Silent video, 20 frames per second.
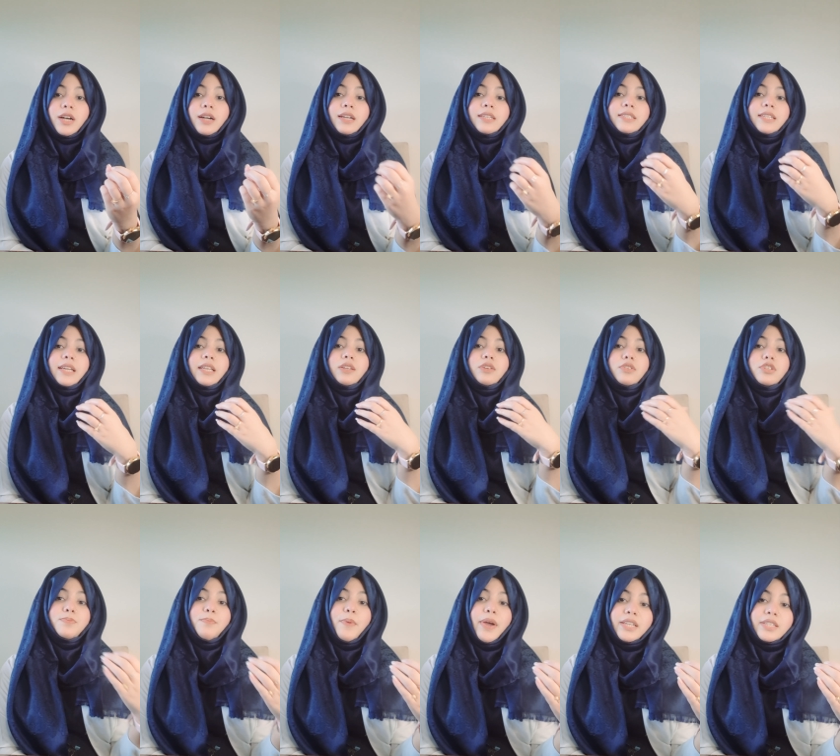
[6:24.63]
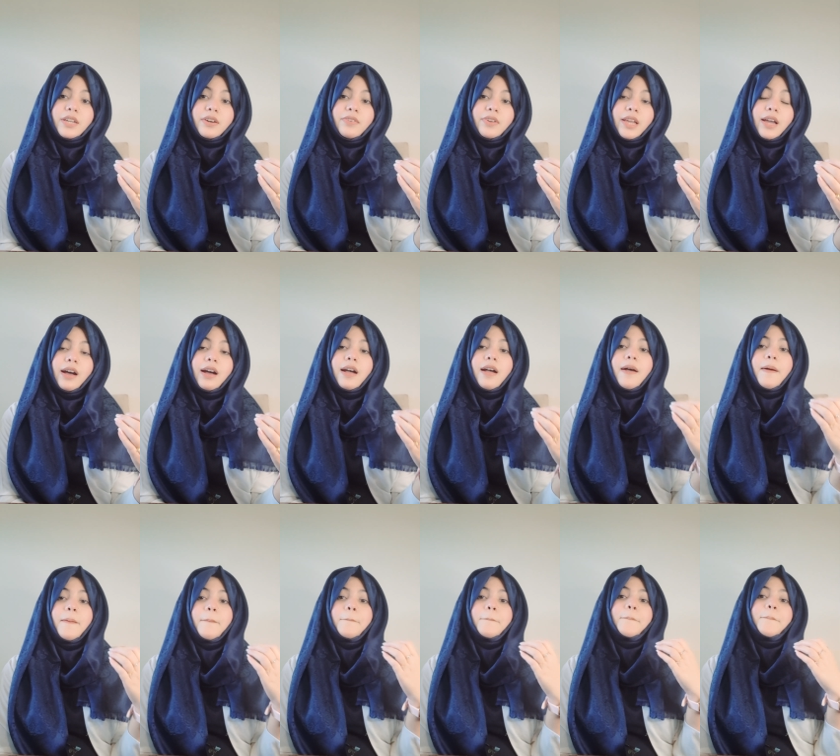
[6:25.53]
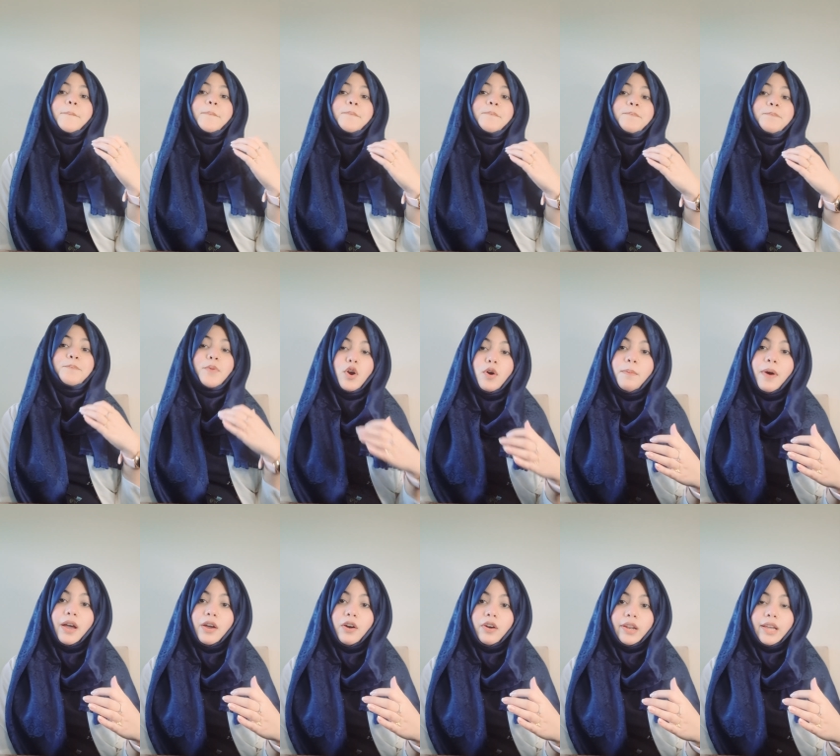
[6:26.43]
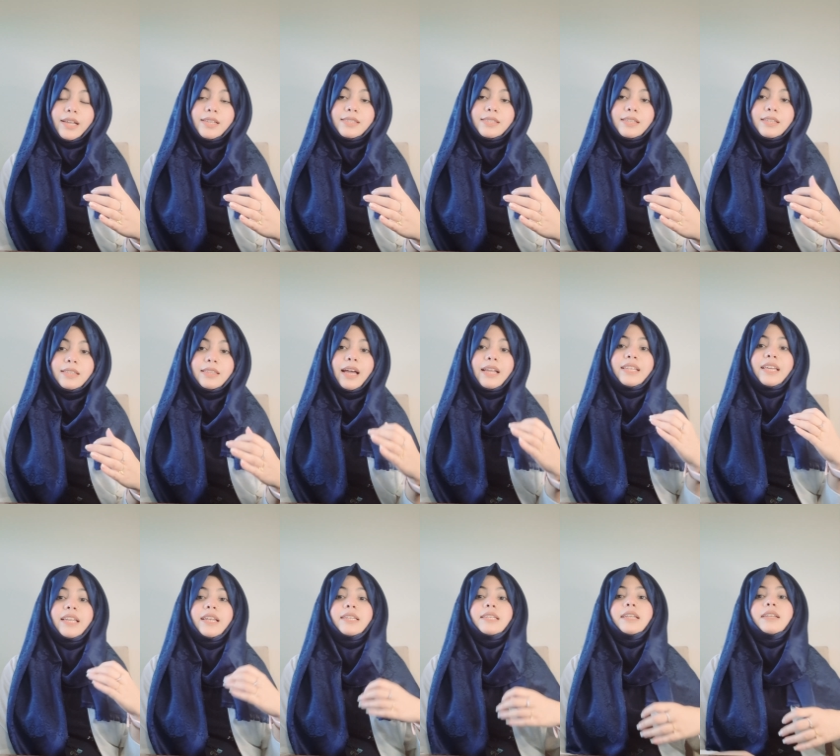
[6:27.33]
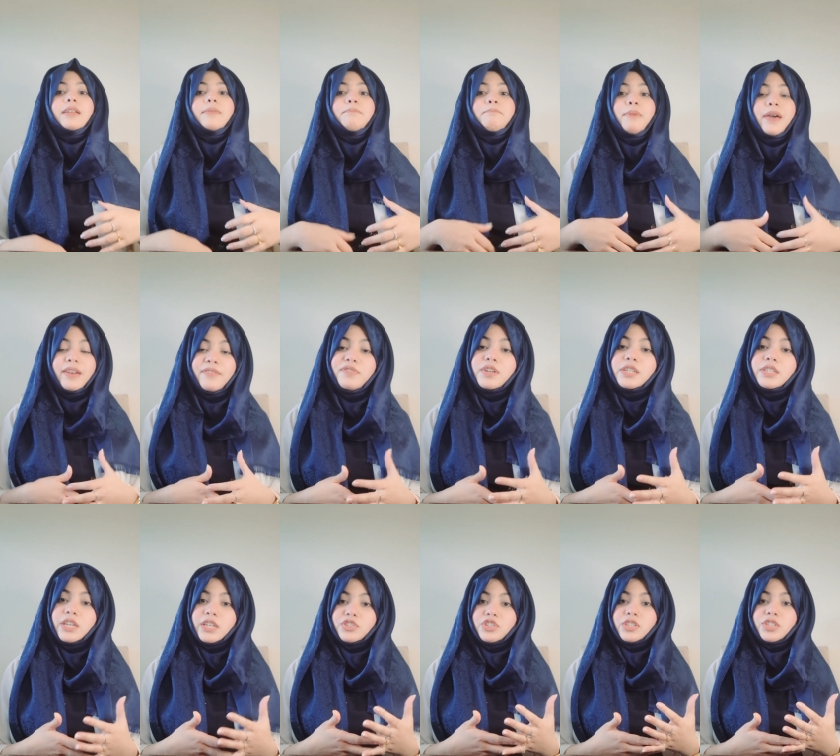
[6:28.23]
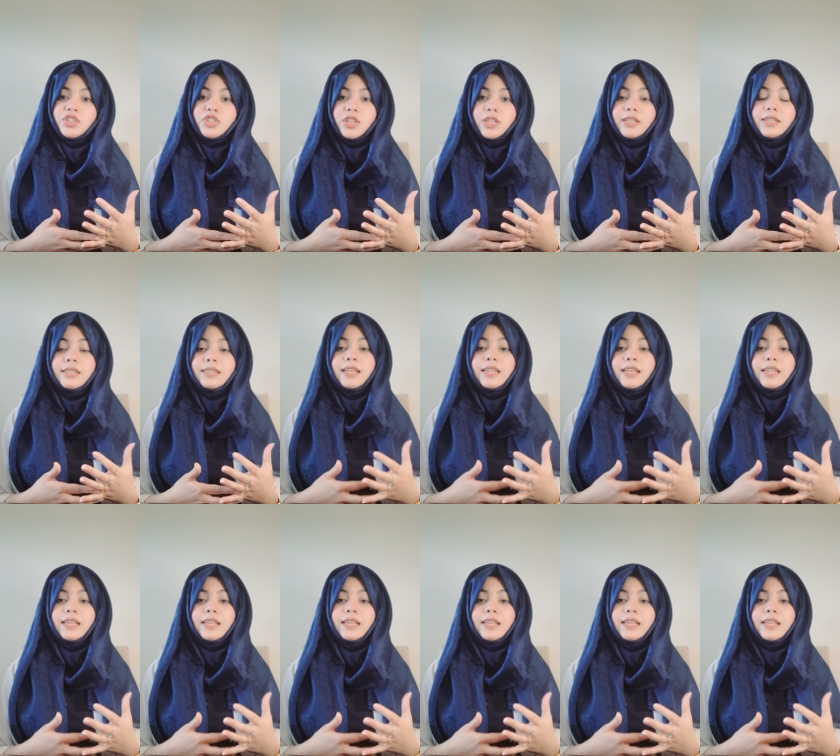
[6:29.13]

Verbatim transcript: contained good bacteria, probiotics that can benefit digestion,